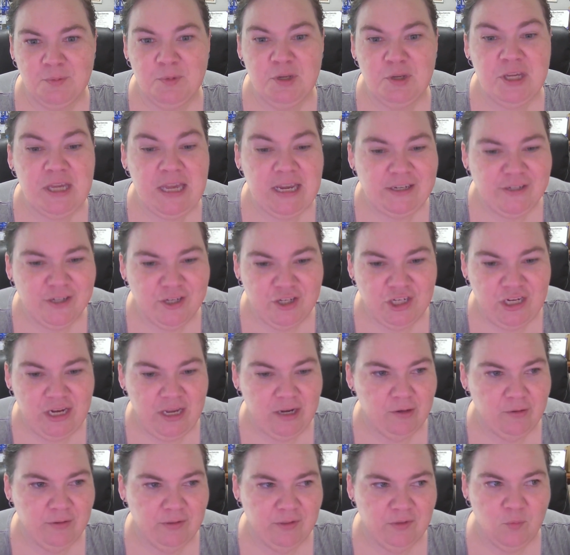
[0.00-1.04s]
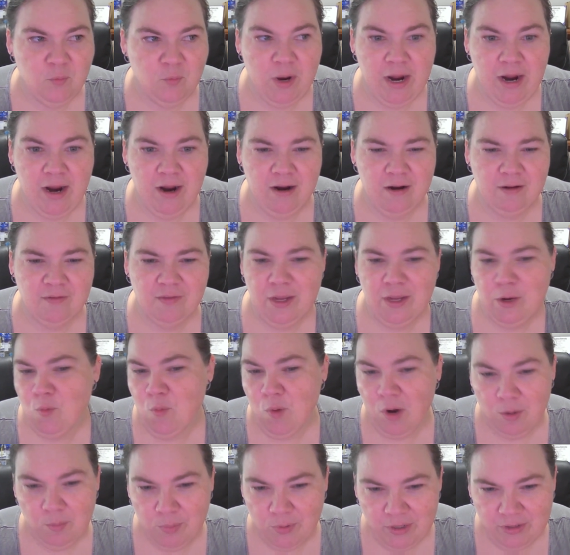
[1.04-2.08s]
communication channels where they
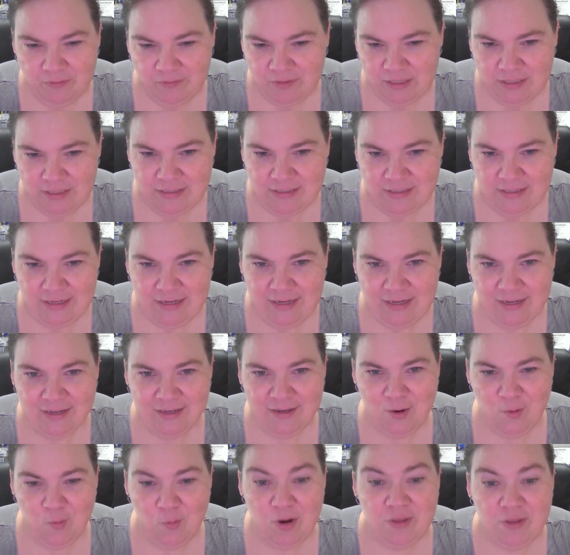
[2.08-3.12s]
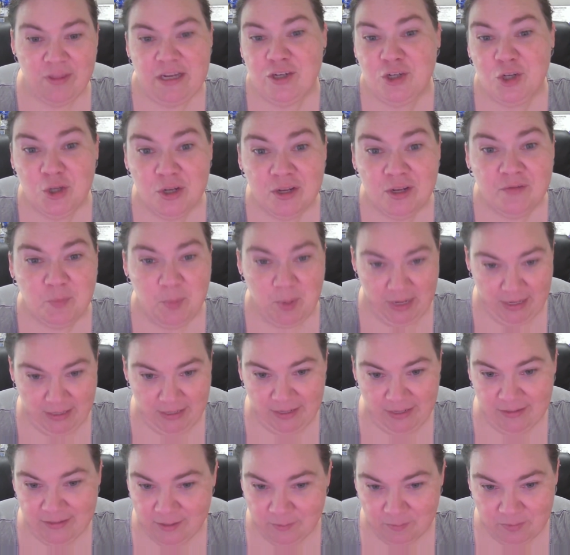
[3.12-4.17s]
weren't previously, where they should have
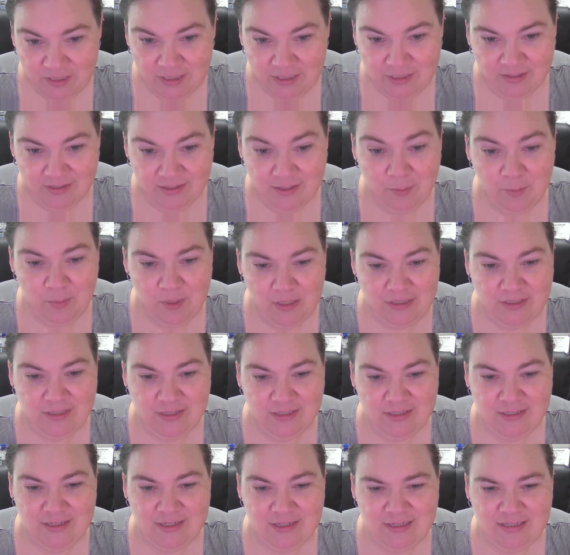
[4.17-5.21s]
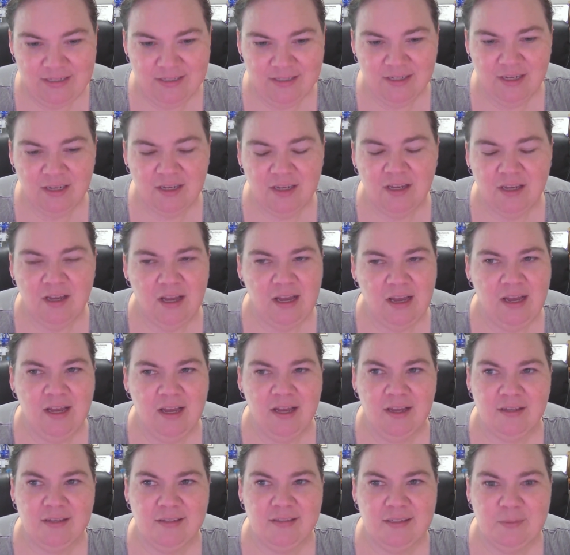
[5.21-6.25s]
been in some instances,
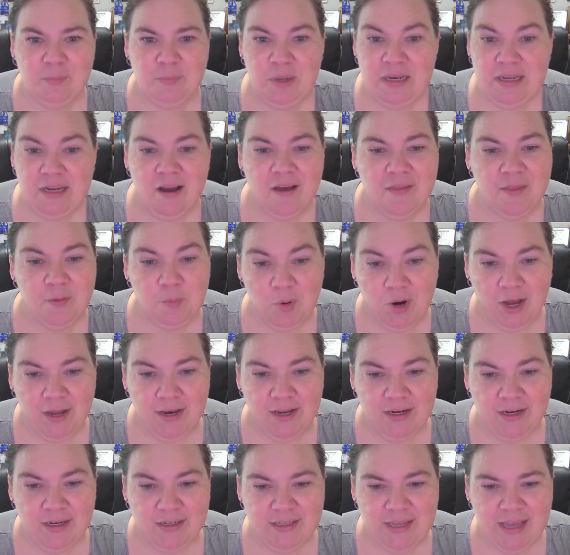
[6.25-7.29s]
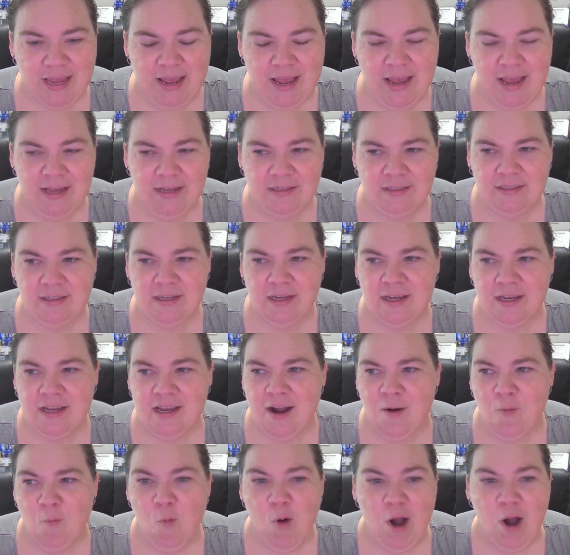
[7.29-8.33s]
depending on the product, and
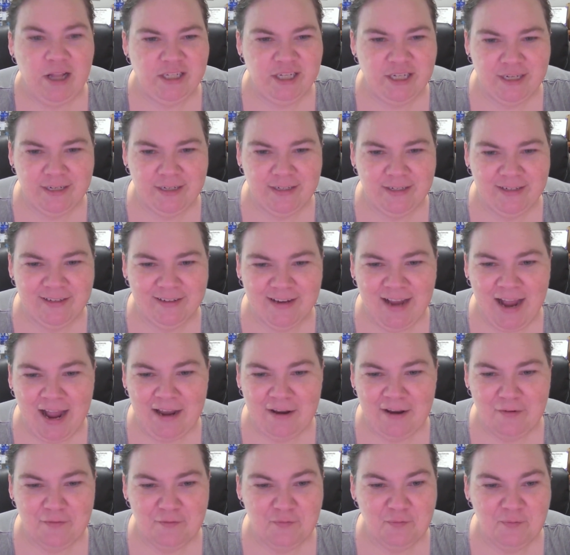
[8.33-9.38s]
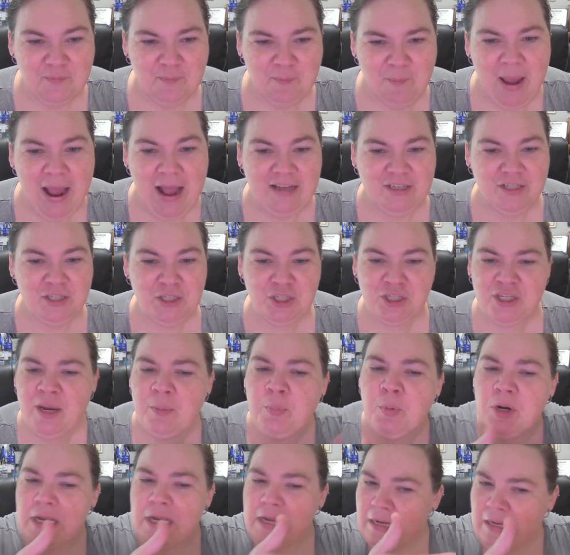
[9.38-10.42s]
watching kind of magic,
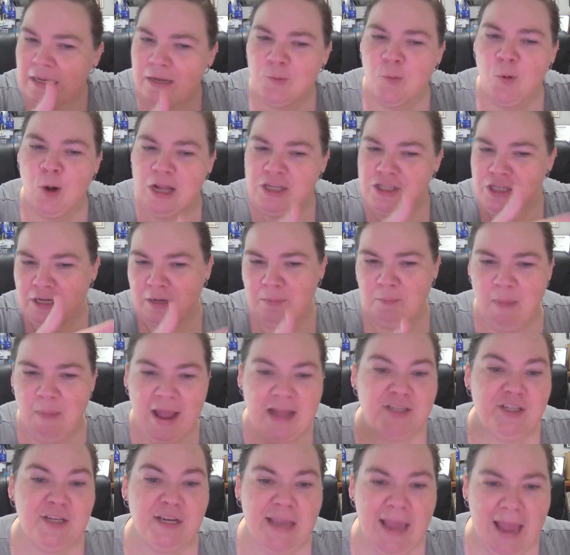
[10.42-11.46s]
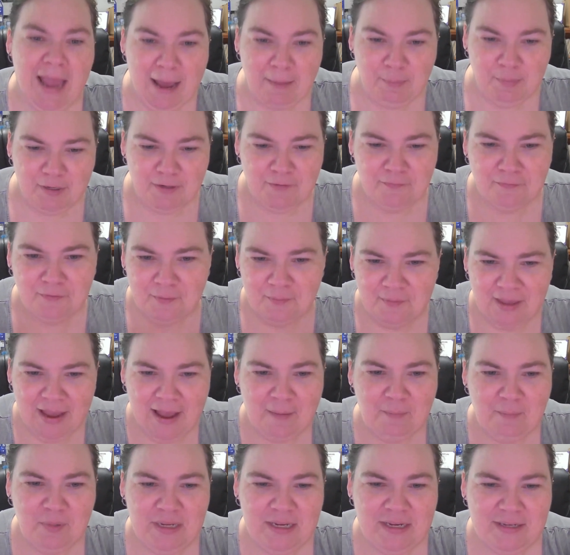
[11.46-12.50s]
shepherding and watching magic happen from
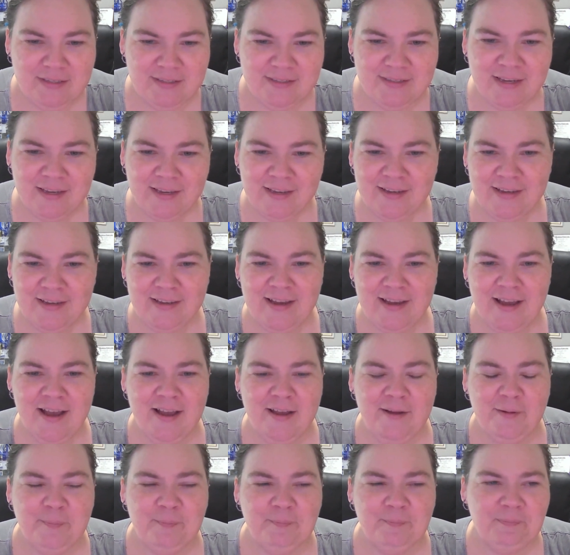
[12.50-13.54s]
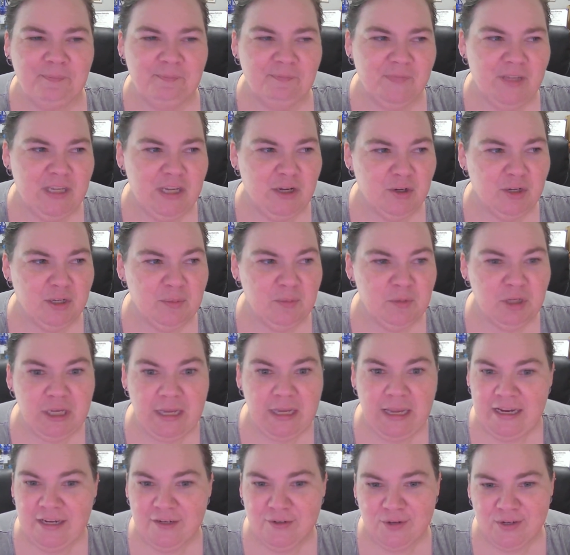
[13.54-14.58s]
that, because
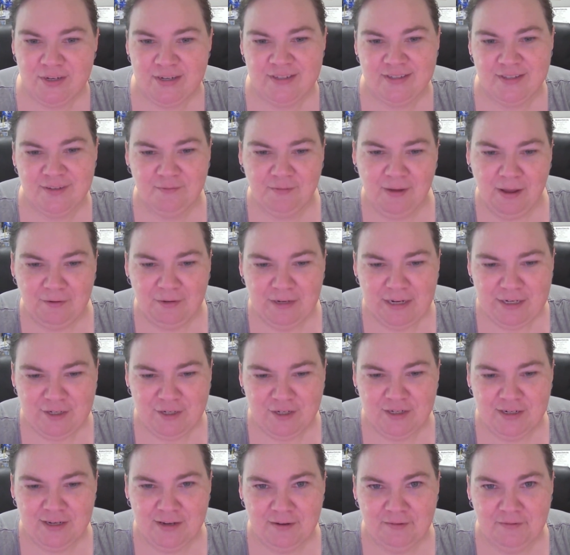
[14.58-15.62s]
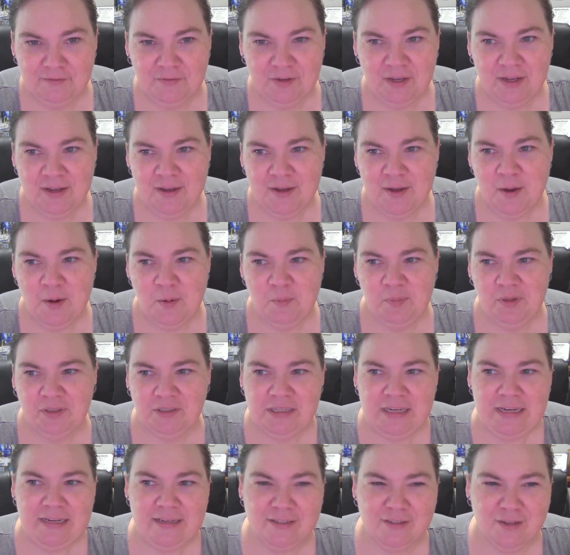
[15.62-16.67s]
communication is the foundation of
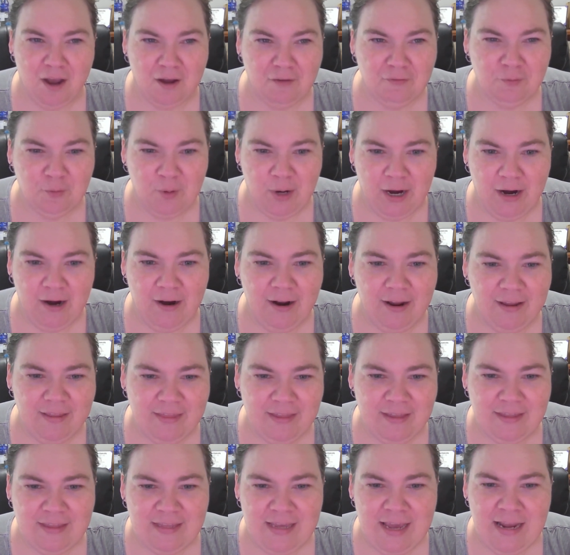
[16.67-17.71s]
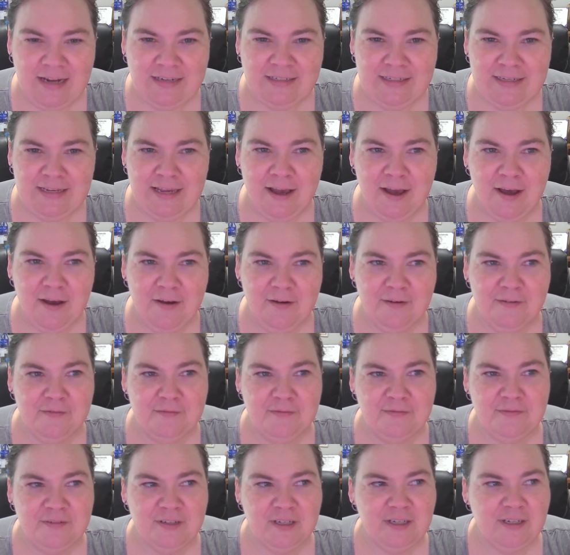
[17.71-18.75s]
building software. I think the idea
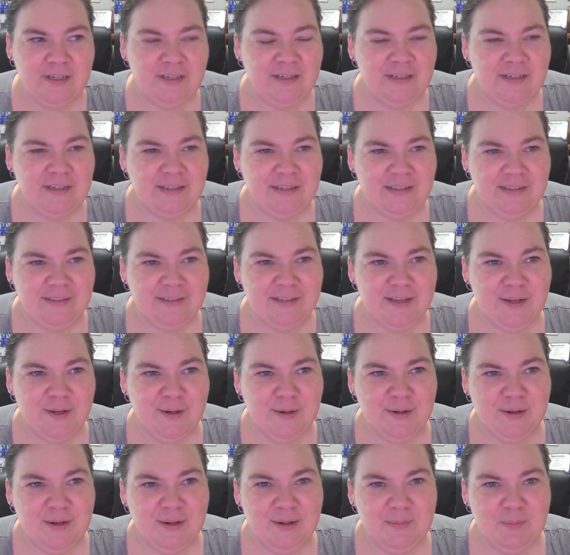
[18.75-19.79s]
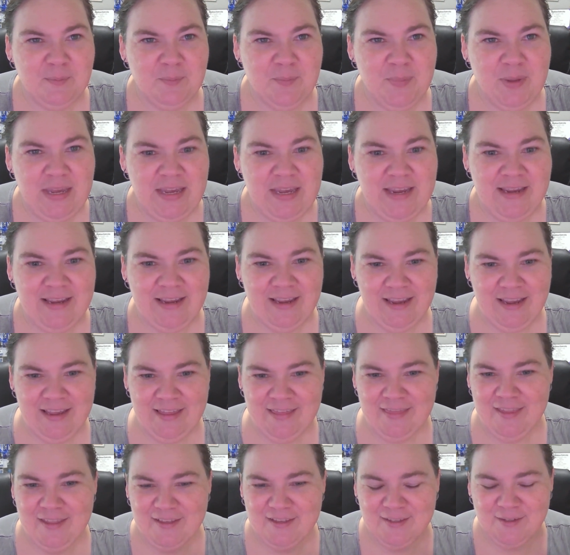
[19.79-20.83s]
of being
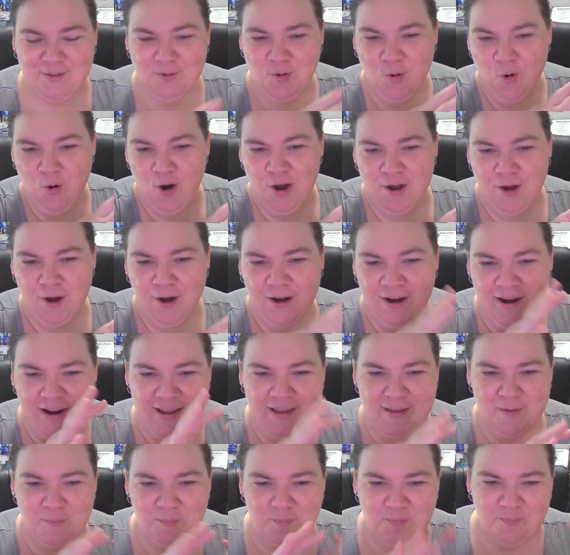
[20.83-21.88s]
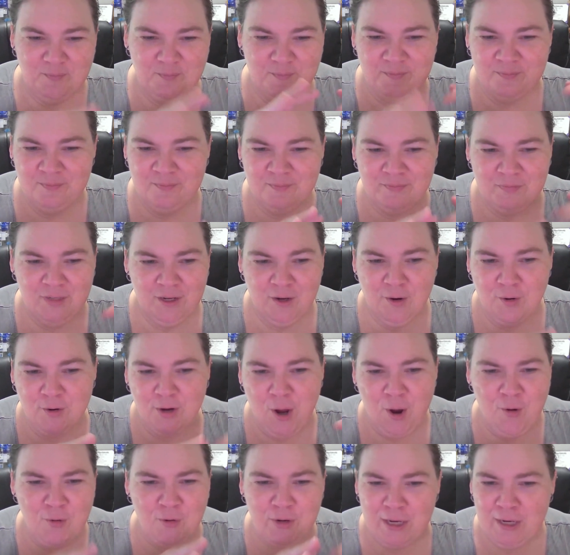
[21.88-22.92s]
in this corner and
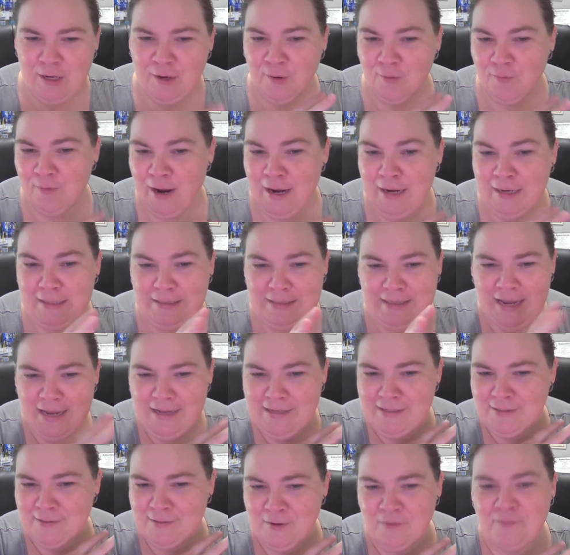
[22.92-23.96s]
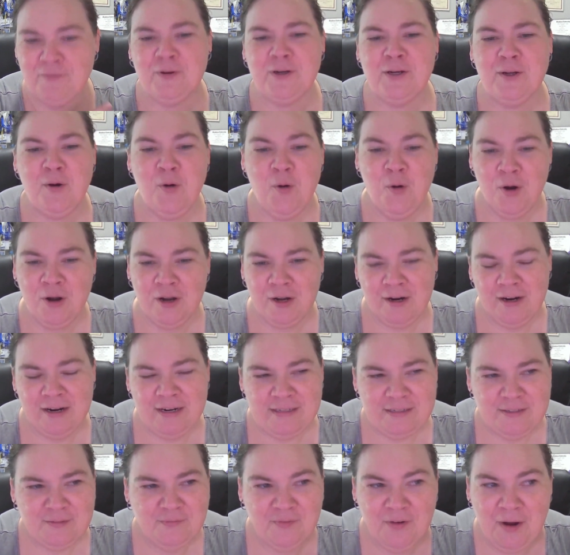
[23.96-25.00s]
coding or writing tests over in a corner
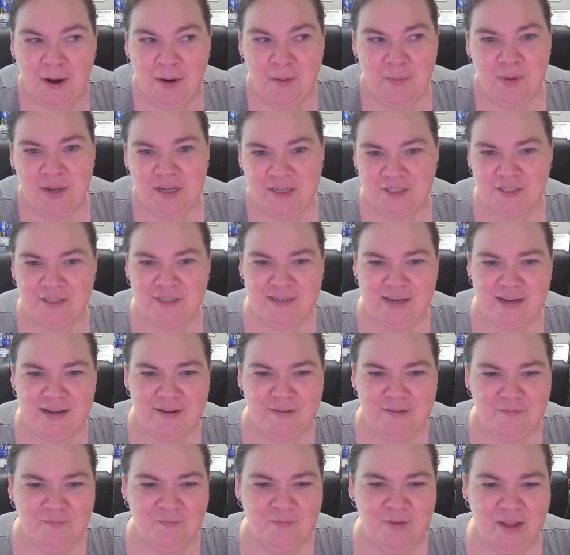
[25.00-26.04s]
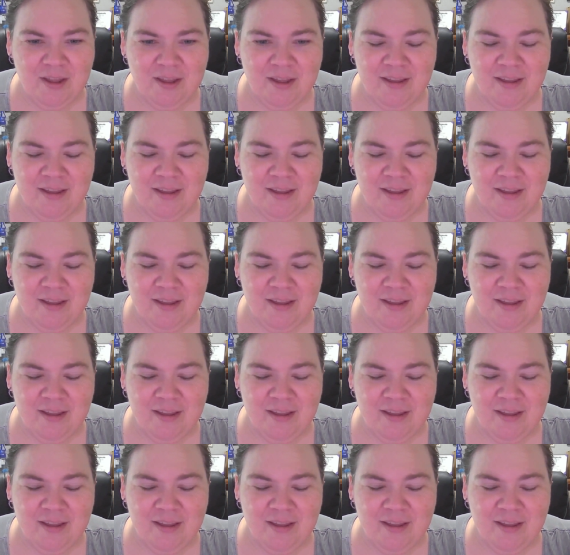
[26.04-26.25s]
is very much of